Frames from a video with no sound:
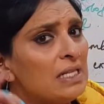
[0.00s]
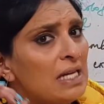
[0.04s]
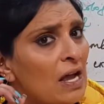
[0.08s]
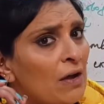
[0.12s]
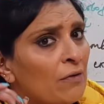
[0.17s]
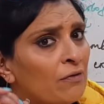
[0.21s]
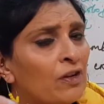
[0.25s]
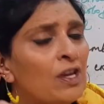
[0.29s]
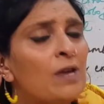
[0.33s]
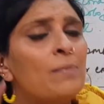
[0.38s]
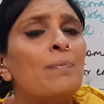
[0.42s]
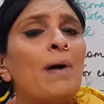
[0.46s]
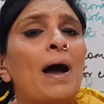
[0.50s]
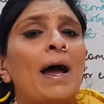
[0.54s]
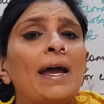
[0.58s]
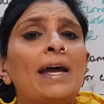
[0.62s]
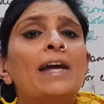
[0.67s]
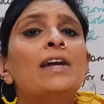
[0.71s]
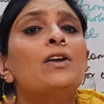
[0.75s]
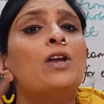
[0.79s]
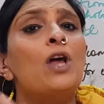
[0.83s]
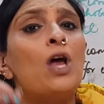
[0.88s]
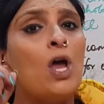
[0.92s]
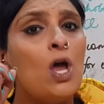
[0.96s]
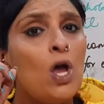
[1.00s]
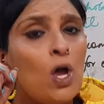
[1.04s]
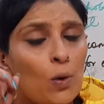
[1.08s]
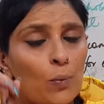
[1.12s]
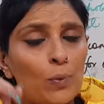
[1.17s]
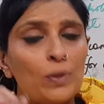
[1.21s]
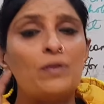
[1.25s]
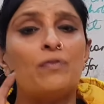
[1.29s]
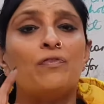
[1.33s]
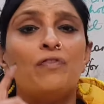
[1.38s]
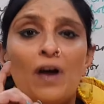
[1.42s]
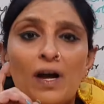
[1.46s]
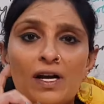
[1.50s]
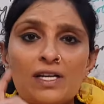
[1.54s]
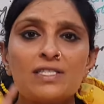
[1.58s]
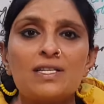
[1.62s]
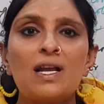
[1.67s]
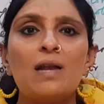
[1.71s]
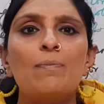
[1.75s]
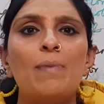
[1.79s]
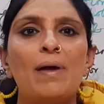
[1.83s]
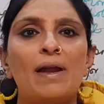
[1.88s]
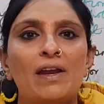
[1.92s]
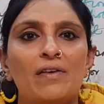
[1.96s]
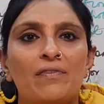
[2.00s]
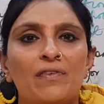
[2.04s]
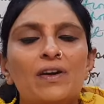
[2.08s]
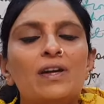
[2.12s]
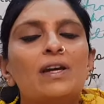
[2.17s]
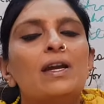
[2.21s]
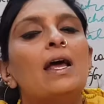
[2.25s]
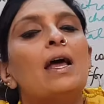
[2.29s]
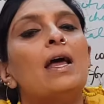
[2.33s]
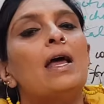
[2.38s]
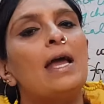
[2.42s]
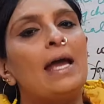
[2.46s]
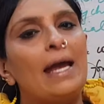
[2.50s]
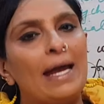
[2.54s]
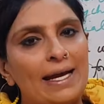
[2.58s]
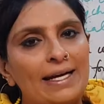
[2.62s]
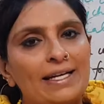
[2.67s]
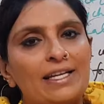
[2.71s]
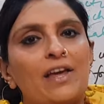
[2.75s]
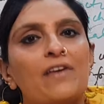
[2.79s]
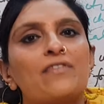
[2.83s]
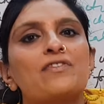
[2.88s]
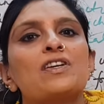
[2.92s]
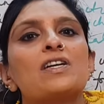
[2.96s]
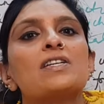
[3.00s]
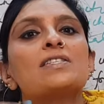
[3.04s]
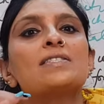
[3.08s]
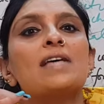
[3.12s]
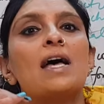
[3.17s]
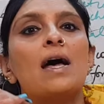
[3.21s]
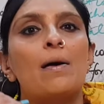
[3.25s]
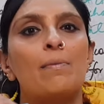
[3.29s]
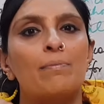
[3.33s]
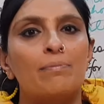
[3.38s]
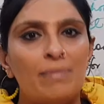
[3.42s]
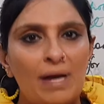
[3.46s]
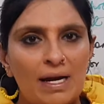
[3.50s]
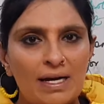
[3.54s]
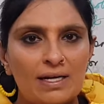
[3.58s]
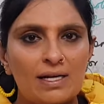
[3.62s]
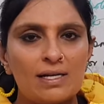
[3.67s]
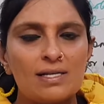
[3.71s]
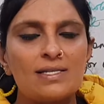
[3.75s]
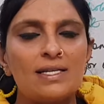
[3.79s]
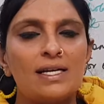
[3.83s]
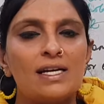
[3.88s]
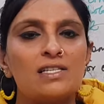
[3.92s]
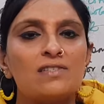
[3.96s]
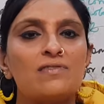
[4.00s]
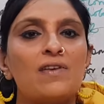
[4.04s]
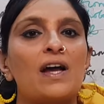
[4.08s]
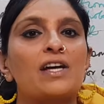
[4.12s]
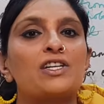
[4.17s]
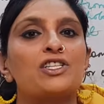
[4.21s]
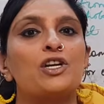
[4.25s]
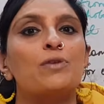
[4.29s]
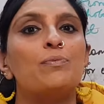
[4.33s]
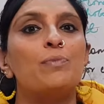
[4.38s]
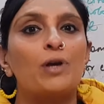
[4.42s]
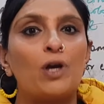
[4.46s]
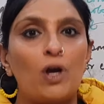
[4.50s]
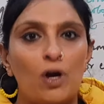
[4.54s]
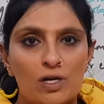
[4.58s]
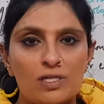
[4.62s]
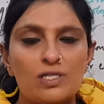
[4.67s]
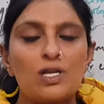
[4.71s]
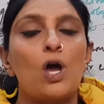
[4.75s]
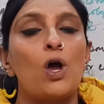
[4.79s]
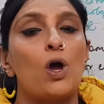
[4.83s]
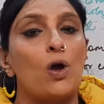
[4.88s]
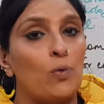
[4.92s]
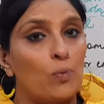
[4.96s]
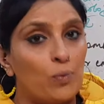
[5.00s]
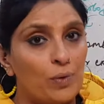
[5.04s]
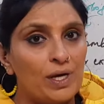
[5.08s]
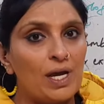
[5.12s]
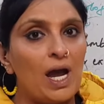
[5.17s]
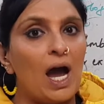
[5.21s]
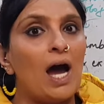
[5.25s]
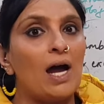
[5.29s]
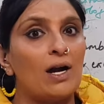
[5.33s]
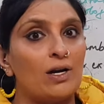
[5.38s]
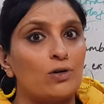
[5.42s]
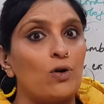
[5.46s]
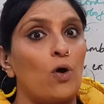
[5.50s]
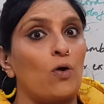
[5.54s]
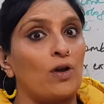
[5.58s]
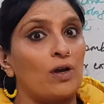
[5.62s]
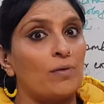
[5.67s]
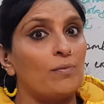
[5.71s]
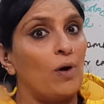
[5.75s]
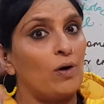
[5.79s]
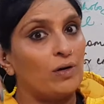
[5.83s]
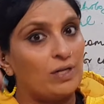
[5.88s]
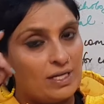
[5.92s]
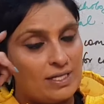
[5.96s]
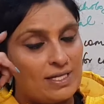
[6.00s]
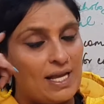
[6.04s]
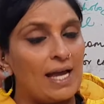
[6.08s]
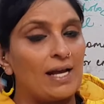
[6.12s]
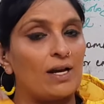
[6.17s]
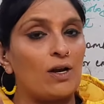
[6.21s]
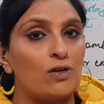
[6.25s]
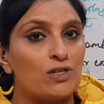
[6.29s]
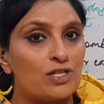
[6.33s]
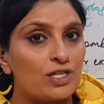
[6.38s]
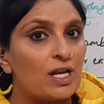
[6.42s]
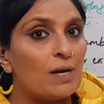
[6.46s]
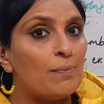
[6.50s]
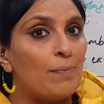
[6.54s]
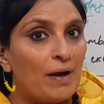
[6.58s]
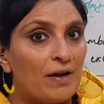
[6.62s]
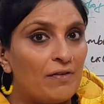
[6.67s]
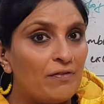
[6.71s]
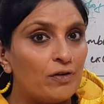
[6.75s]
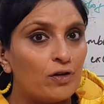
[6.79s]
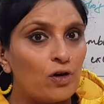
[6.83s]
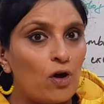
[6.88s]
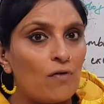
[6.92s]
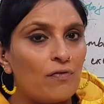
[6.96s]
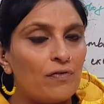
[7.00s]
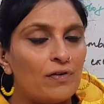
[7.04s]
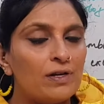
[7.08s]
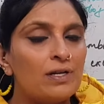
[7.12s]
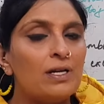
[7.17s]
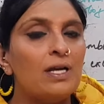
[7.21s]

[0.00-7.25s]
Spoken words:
we buy it with functional benefit. It gives us mental satisfaction because we are talking about the psychological benefit of it